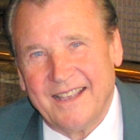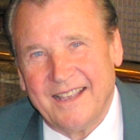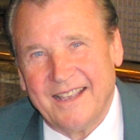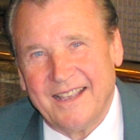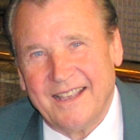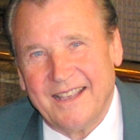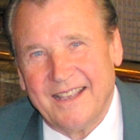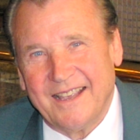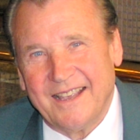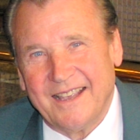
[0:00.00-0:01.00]

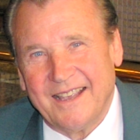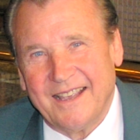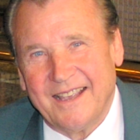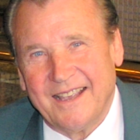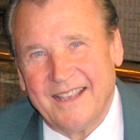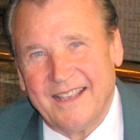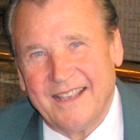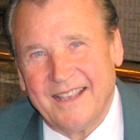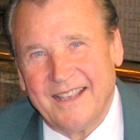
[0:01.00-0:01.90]
No one is speaking in this clip.